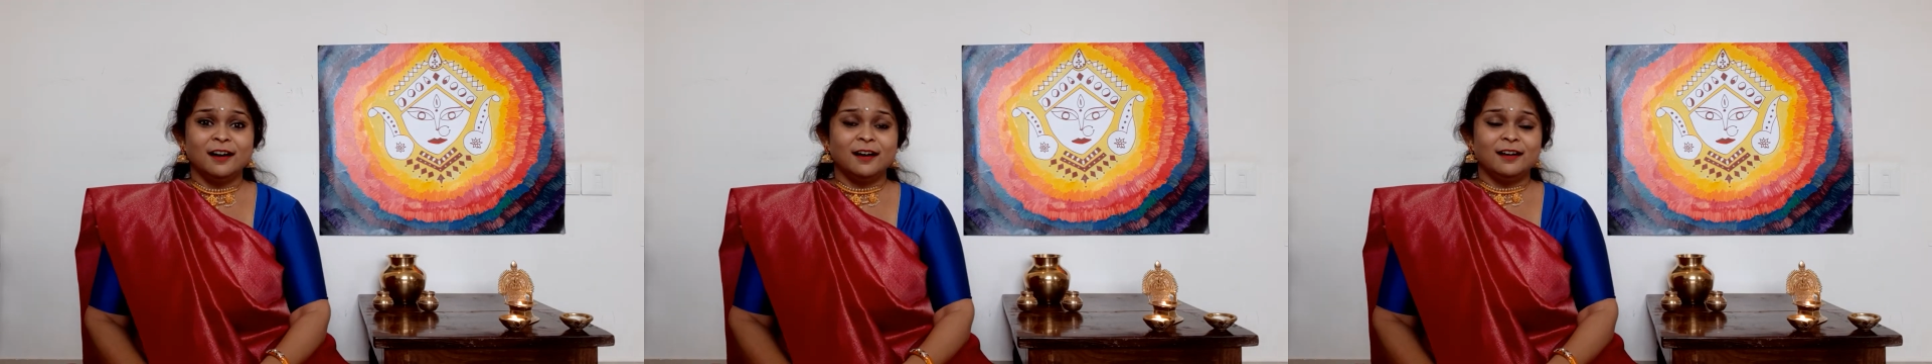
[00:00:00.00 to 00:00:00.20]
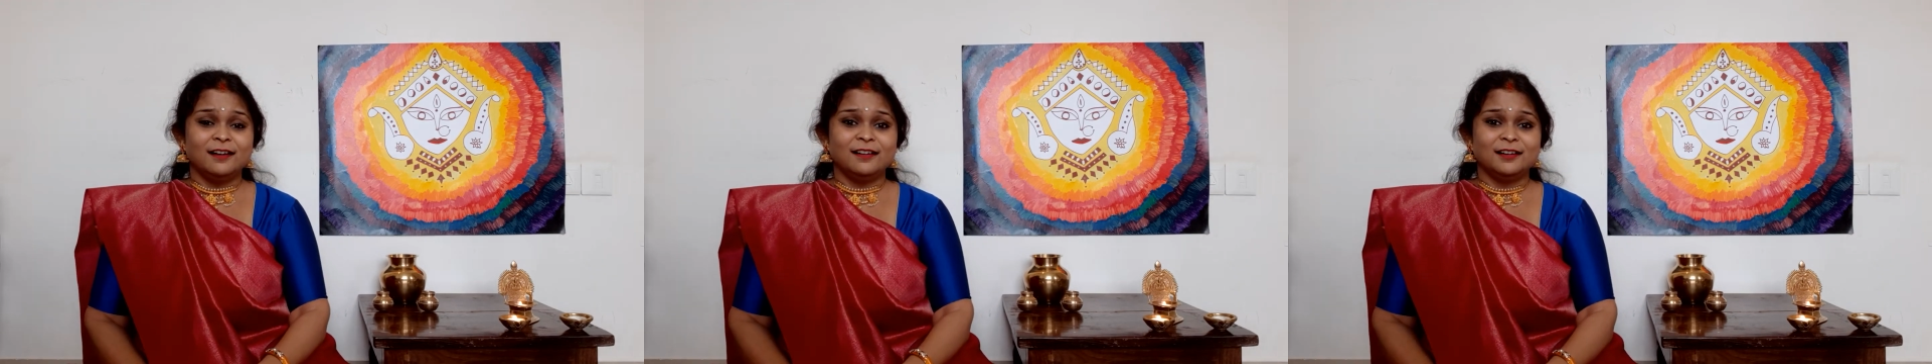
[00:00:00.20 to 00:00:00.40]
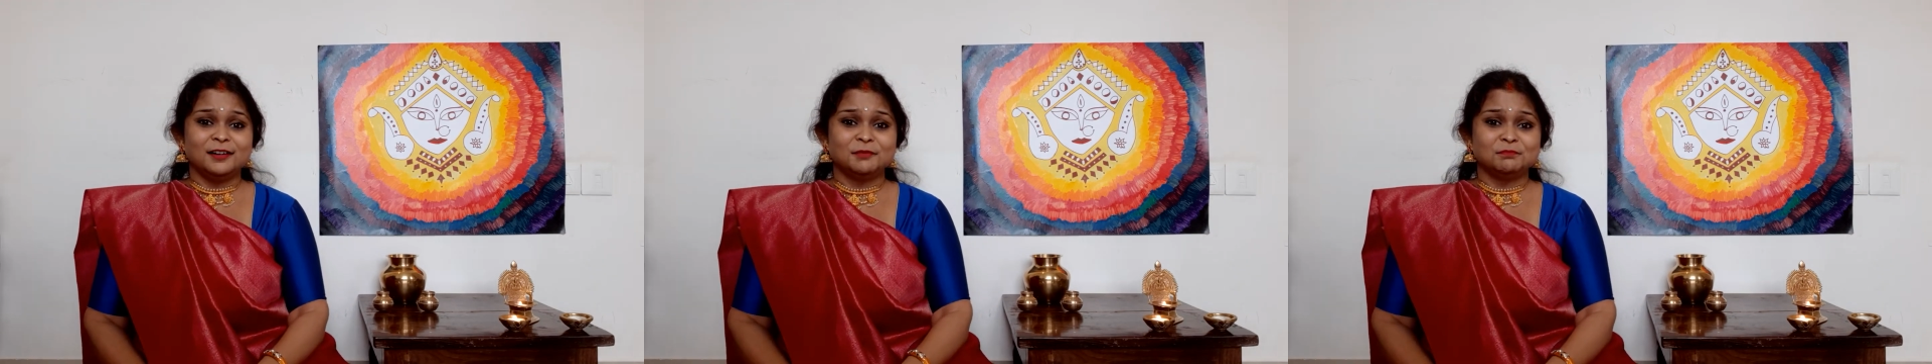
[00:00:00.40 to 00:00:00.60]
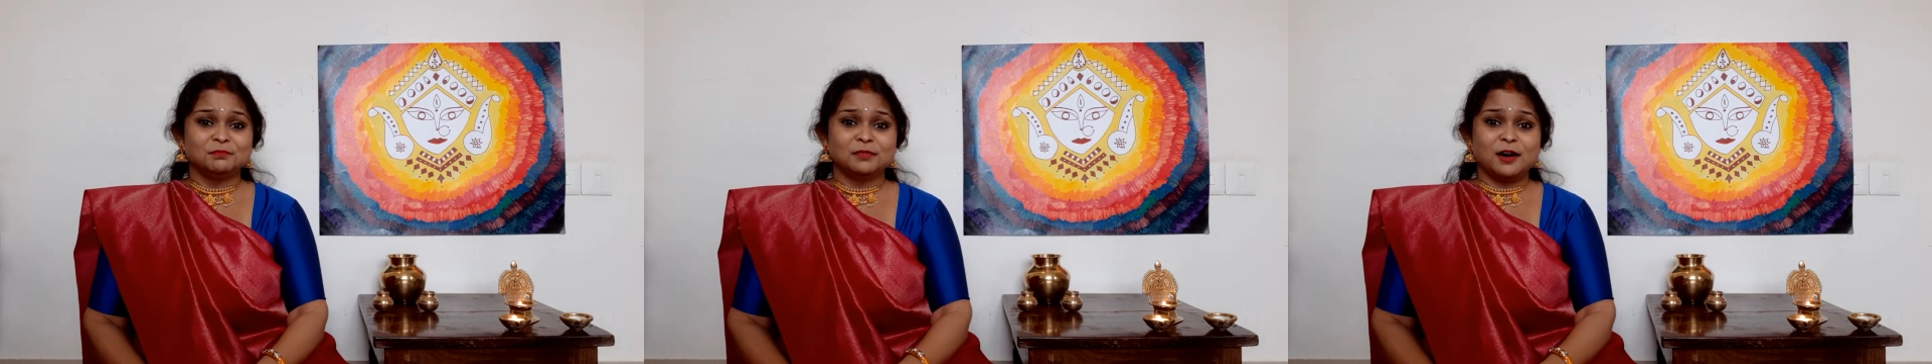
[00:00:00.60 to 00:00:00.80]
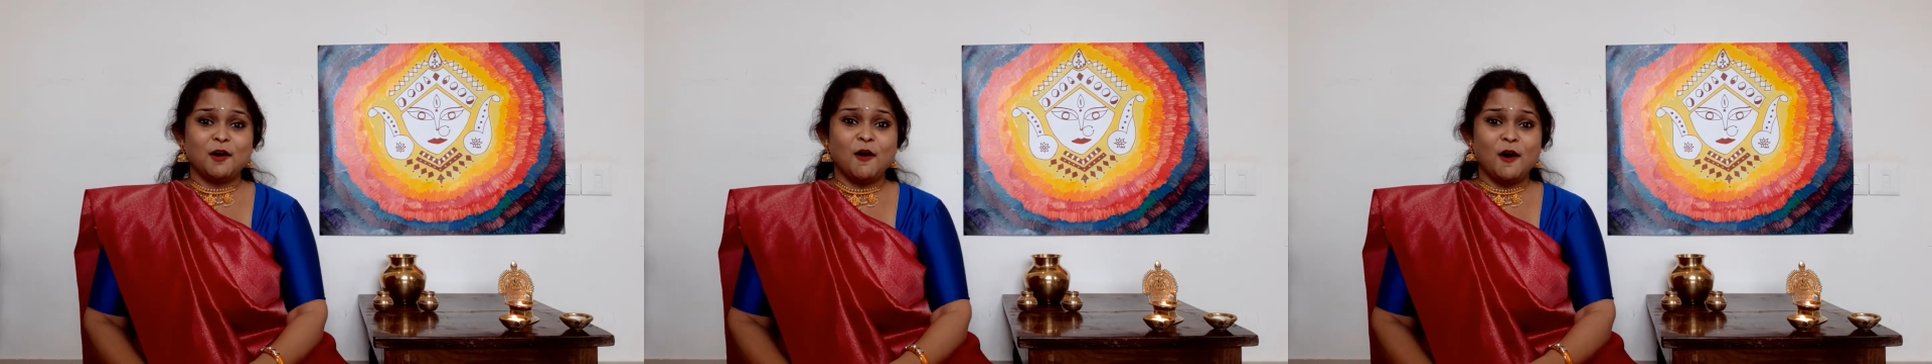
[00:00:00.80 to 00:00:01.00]

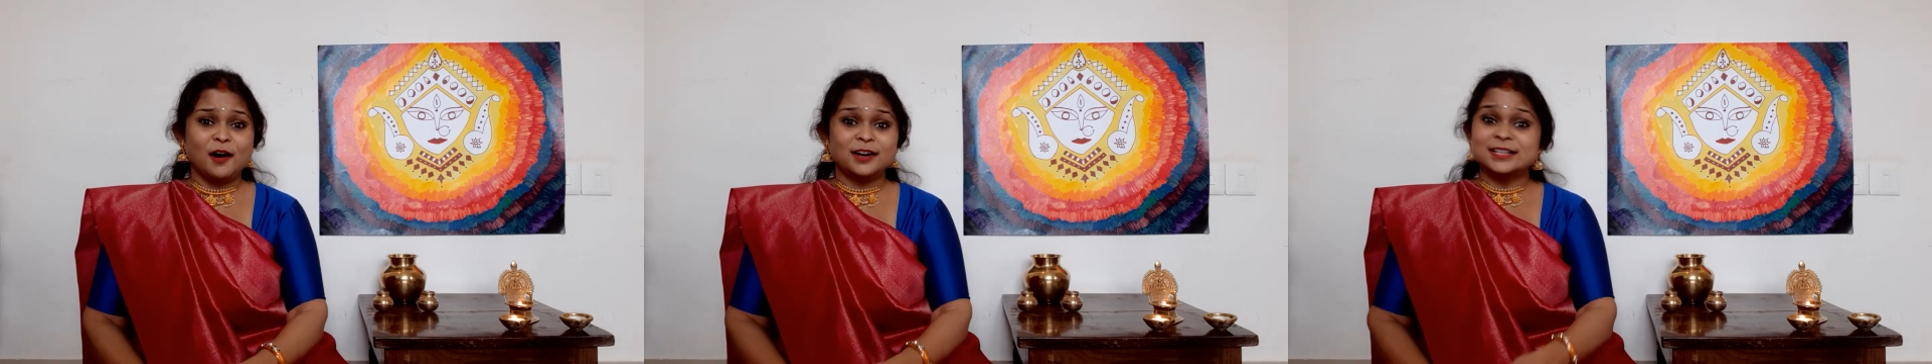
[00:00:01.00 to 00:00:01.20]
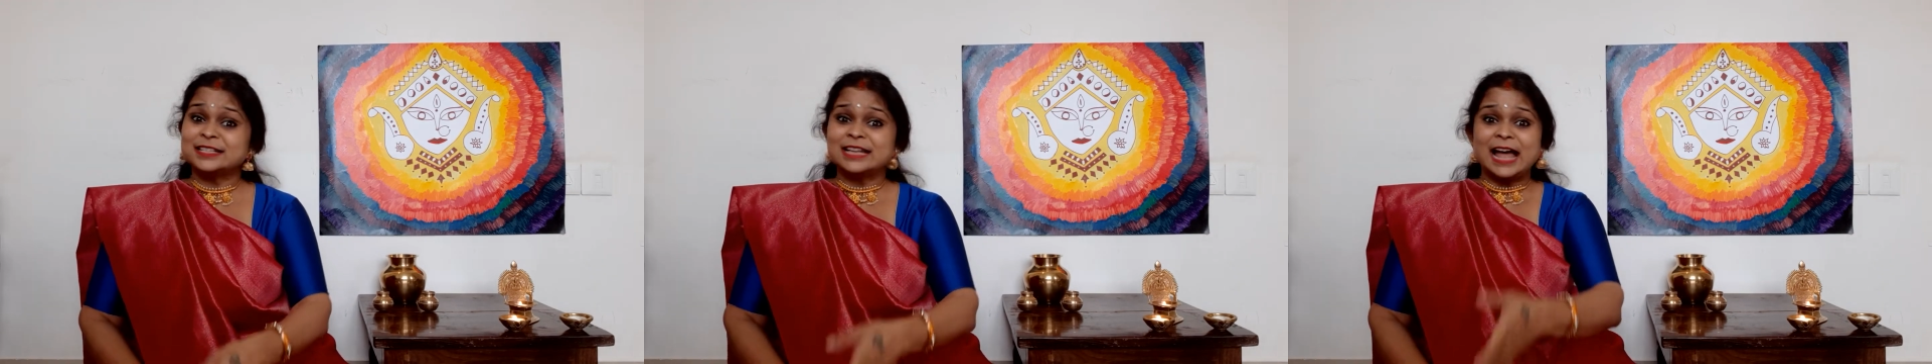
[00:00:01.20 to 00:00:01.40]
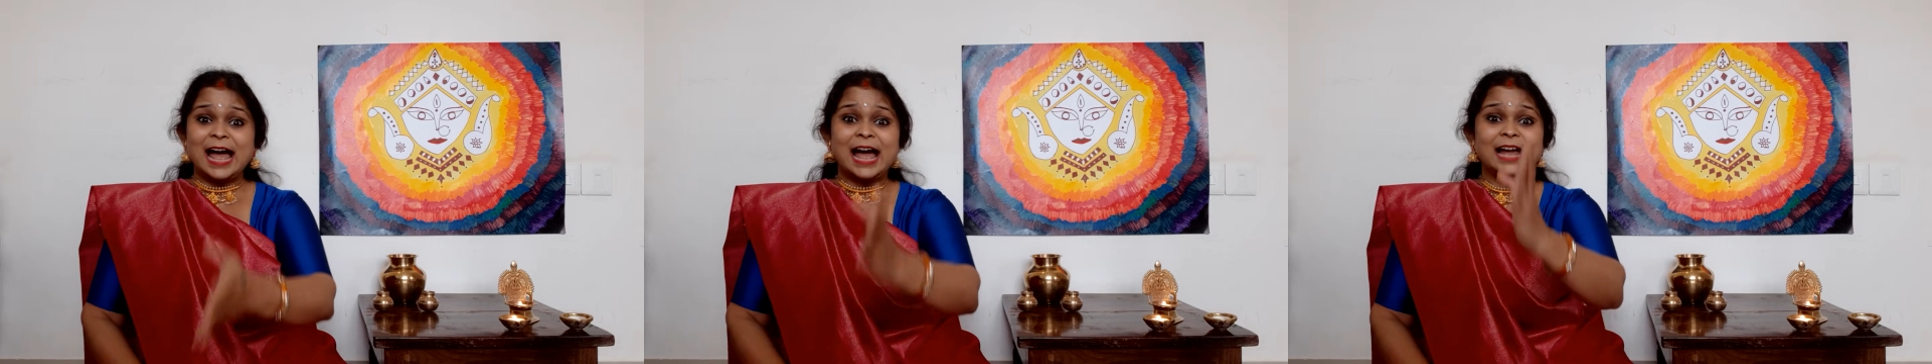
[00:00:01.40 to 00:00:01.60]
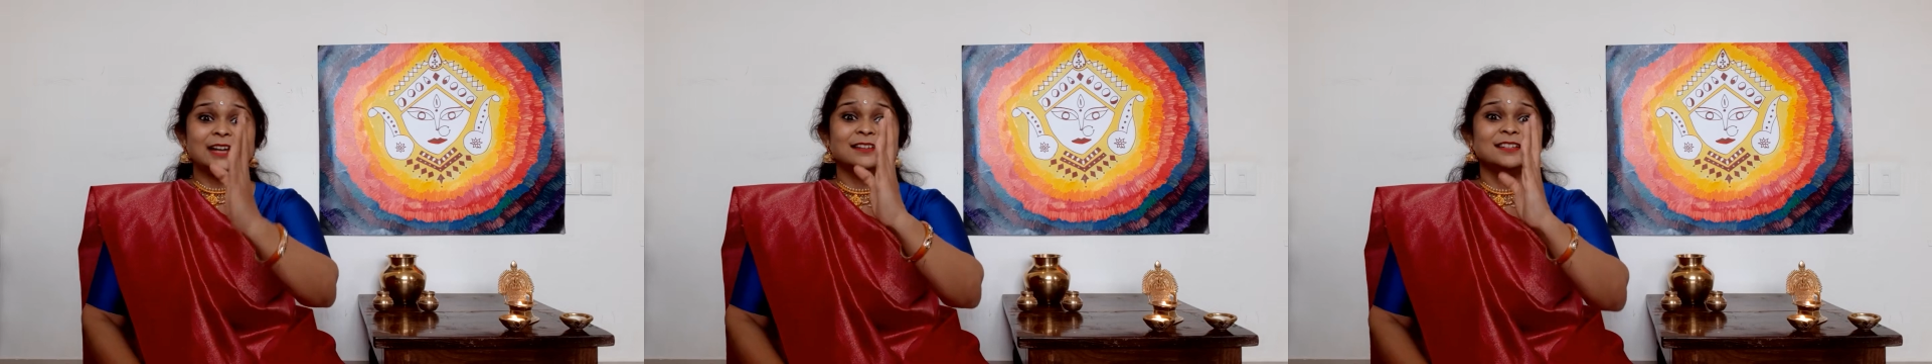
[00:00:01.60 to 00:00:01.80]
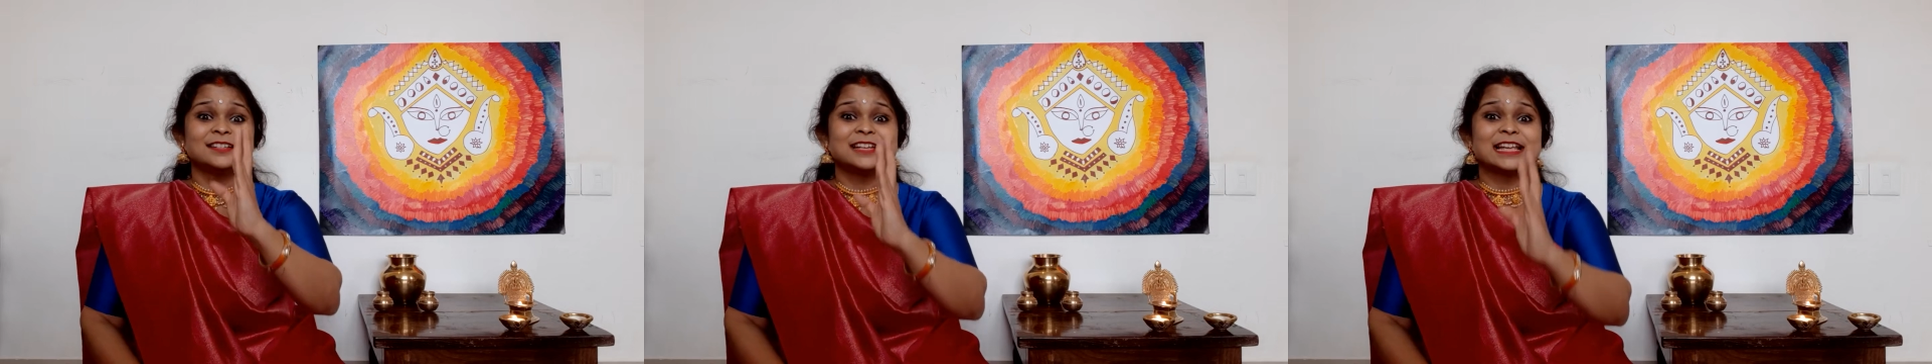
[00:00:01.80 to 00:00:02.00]
horse and
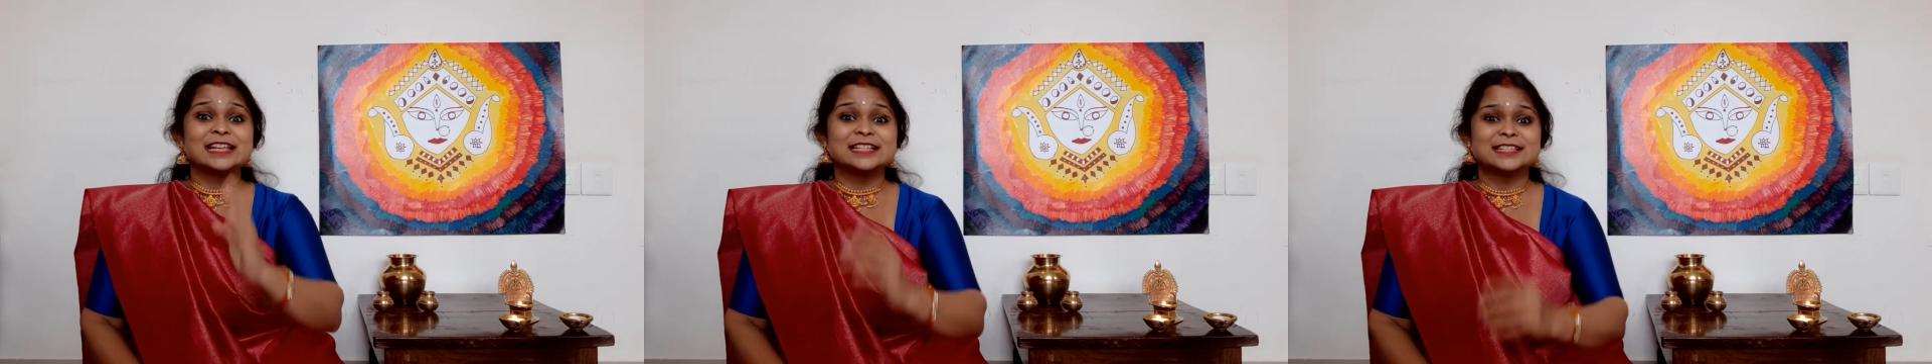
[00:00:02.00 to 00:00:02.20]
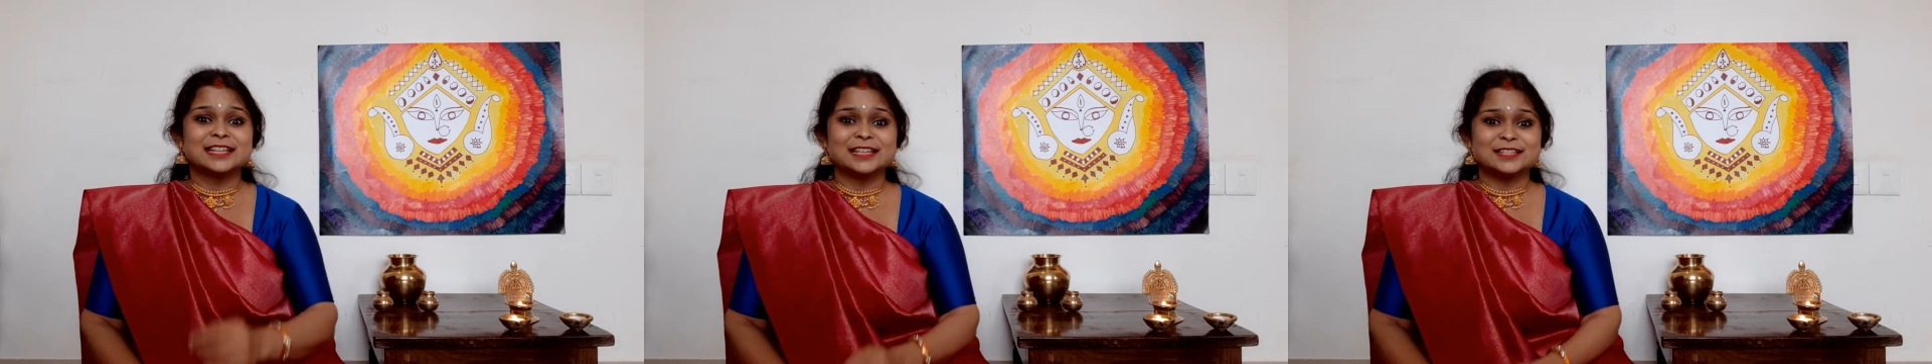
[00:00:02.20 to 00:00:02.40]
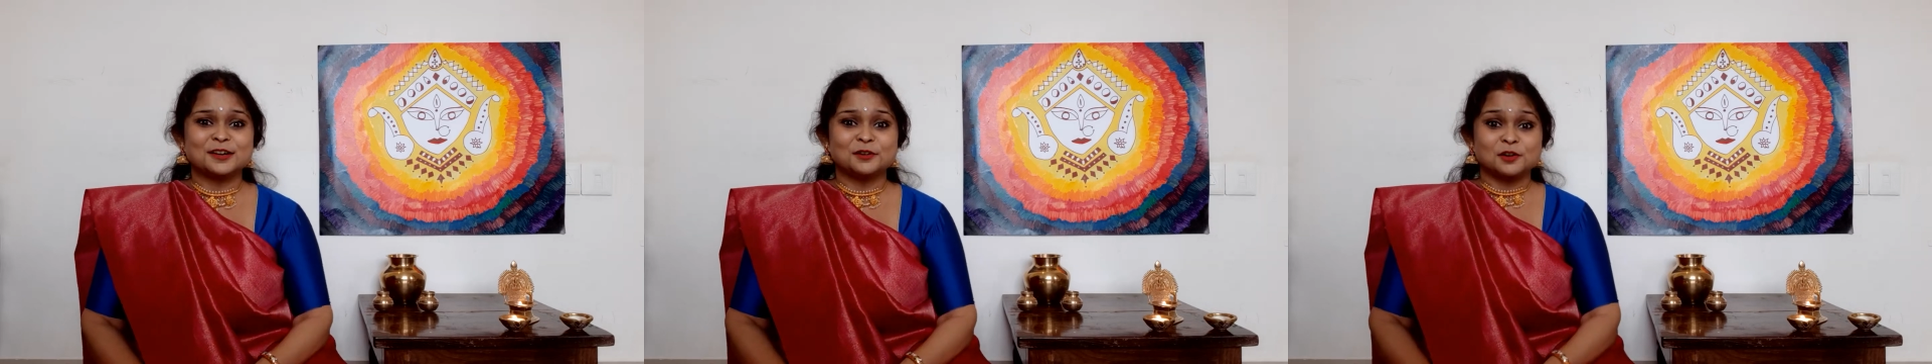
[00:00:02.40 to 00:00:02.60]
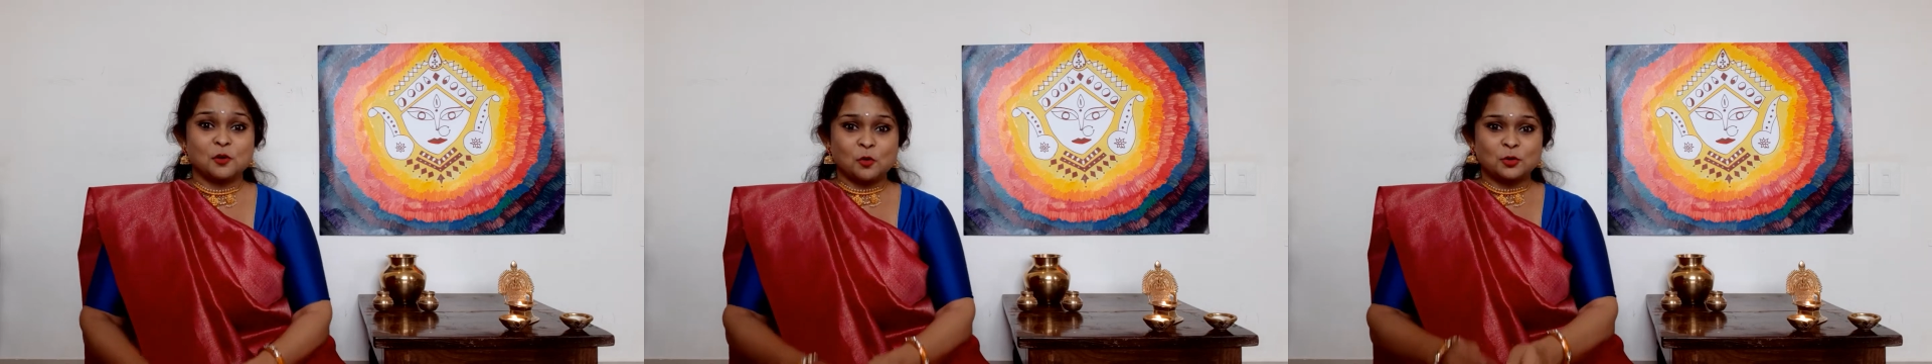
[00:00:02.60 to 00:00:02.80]
set out.